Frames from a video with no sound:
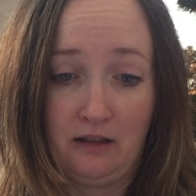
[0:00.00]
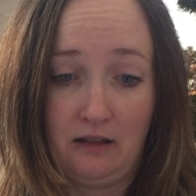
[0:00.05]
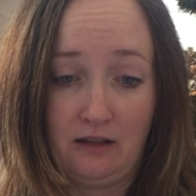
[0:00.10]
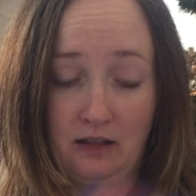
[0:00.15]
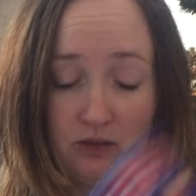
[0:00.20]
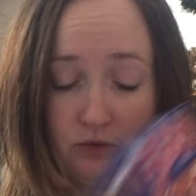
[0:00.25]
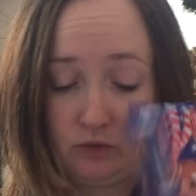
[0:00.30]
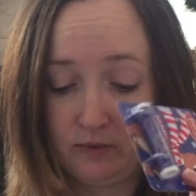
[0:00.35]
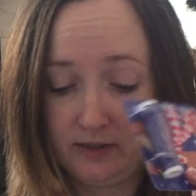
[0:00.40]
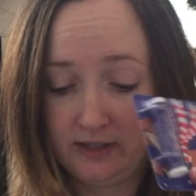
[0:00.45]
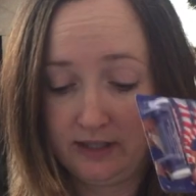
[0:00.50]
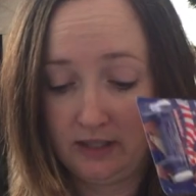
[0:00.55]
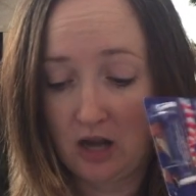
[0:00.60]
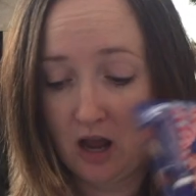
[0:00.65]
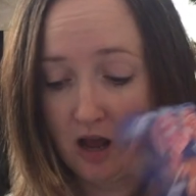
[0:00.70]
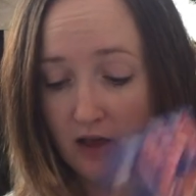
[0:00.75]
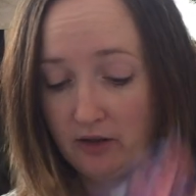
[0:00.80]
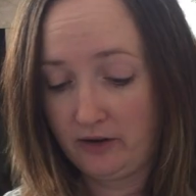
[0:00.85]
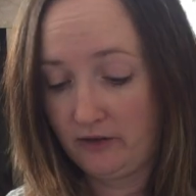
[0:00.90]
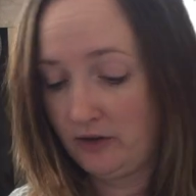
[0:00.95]
This one was a
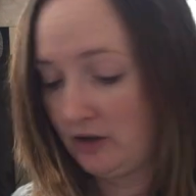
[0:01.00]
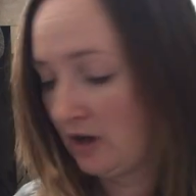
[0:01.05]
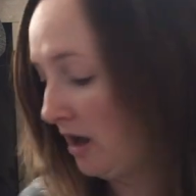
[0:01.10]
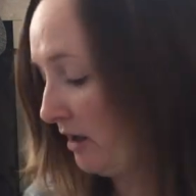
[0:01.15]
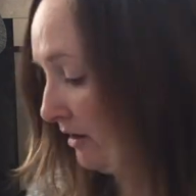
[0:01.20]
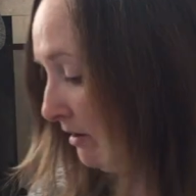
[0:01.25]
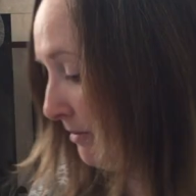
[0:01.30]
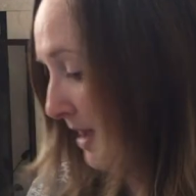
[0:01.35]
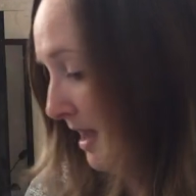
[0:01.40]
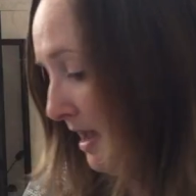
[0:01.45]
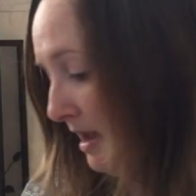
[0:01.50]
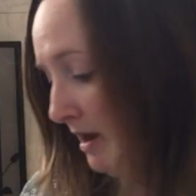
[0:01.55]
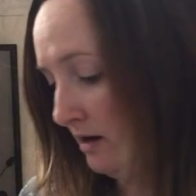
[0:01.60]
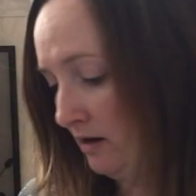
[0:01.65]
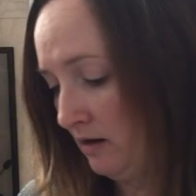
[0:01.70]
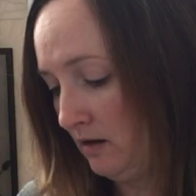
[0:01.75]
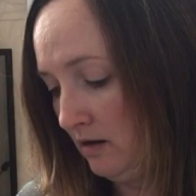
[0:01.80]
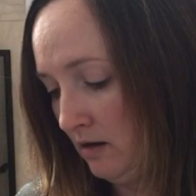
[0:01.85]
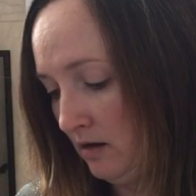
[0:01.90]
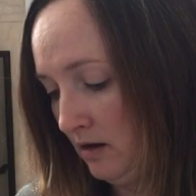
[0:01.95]
dollar in the dollar
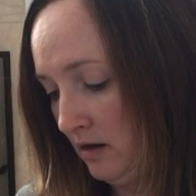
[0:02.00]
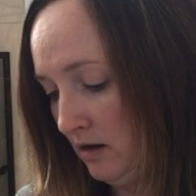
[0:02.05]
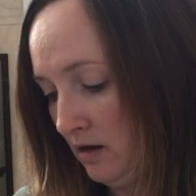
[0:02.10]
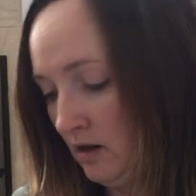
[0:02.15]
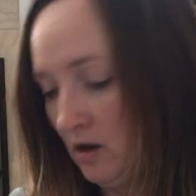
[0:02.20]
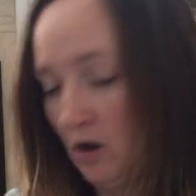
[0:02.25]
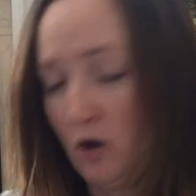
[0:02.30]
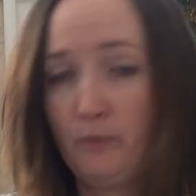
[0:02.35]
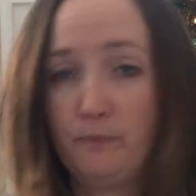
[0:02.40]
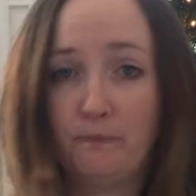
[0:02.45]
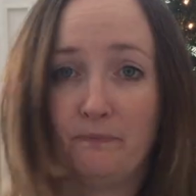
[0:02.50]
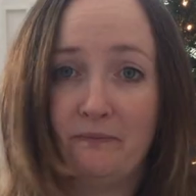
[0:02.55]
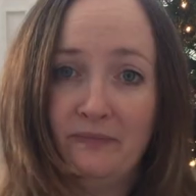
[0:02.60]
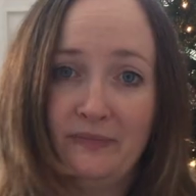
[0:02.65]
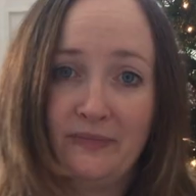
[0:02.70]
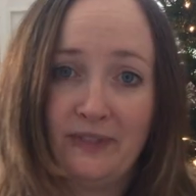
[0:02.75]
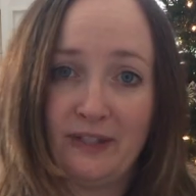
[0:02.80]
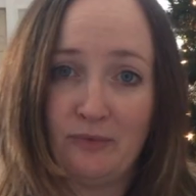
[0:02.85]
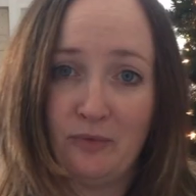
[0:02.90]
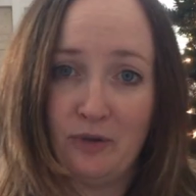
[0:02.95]
bin.
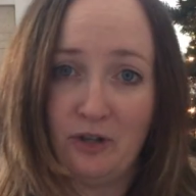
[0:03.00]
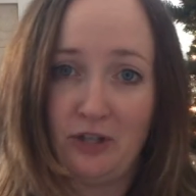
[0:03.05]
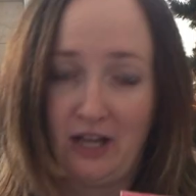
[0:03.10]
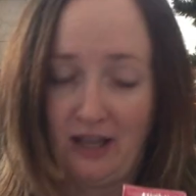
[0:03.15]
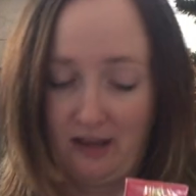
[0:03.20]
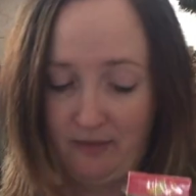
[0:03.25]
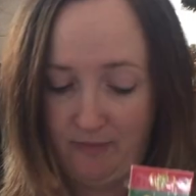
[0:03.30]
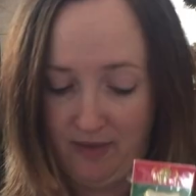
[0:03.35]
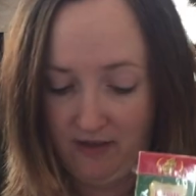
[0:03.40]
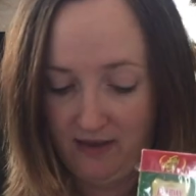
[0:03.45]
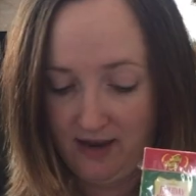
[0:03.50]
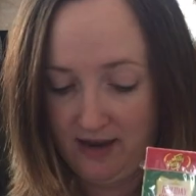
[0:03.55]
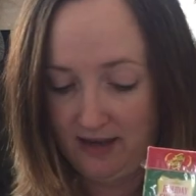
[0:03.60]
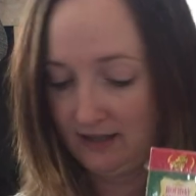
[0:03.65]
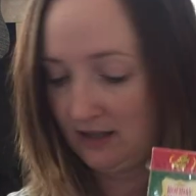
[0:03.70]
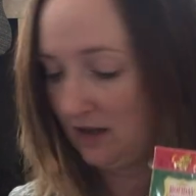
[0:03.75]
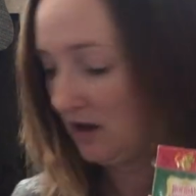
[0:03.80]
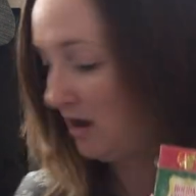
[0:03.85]
Some more Jelly Bellies